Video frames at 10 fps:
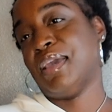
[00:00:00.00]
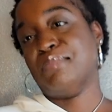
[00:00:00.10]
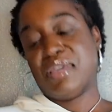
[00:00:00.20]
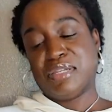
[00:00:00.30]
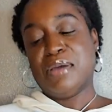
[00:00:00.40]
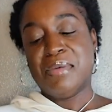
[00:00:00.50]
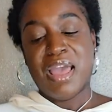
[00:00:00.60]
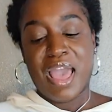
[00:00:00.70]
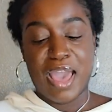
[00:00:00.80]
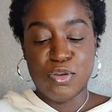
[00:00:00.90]
Can't make it up.
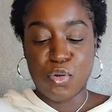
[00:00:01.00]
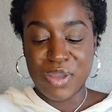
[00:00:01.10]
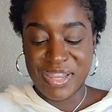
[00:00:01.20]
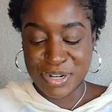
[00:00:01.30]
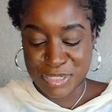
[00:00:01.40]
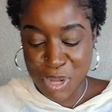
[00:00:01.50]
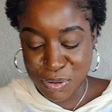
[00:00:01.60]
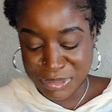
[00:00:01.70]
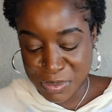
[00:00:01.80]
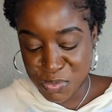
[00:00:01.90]
A reader
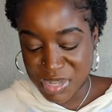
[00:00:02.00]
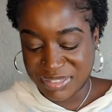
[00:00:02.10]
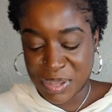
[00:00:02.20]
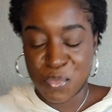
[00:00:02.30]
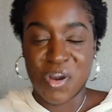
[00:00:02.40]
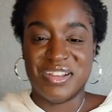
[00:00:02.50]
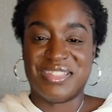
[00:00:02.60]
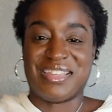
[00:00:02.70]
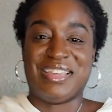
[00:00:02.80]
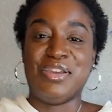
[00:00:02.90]
told them what they wanted
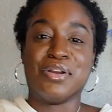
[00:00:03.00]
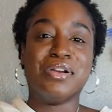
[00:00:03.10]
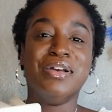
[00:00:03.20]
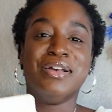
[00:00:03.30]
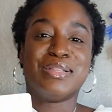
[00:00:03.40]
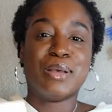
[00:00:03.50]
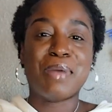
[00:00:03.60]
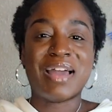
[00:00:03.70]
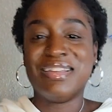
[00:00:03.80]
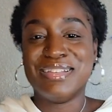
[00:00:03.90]
to hear.
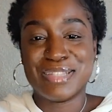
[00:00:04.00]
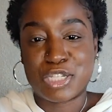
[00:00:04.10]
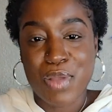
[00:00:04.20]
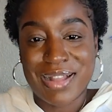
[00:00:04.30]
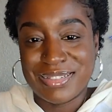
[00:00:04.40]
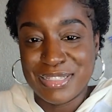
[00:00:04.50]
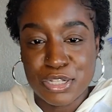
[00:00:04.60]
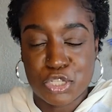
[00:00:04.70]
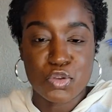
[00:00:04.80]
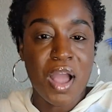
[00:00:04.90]
Somebody is attracting
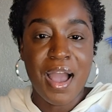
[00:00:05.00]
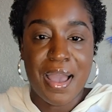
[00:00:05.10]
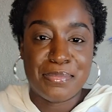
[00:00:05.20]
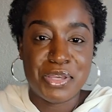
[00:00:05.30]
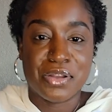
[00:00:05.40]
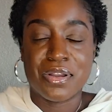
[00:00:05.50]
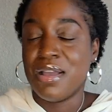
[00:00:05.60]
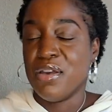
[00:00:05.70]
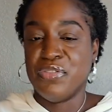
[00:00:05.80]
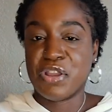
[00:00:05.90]
their tribe here.
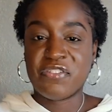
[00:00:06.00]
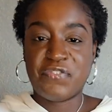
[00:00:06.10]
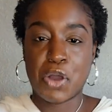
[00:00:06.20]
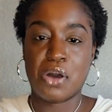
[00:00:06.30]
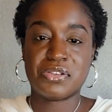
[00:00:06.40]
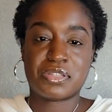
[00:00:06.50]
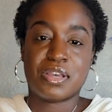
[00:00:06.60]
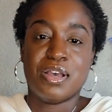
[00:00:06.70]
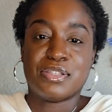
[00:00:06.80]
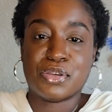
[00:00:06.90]
They're false,
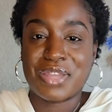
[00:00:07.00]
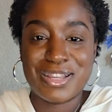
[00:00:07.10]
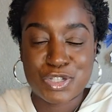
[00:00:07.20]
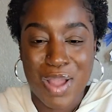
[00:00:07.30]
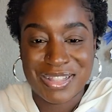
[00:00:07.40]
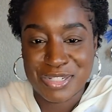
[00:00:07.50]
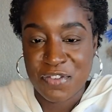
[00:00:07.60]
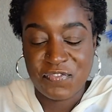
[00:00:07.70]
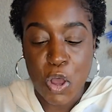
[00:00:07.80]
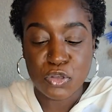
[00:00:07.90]
so they attracted a
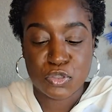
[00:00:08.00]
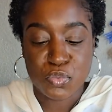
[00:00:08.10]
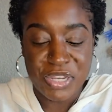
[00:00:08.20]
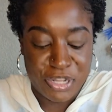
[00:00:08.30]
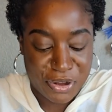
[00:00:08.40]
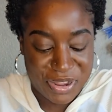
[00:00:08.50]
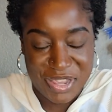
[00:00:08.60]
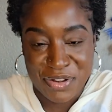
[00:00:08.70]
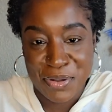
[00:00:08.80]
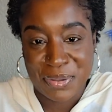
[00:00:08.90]
false reader
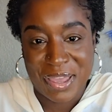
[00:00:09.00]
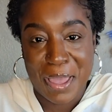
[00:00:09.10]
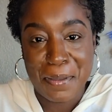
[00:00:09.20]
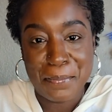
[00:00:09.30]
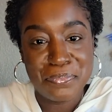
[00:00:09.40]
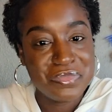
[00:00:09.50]
here, okay?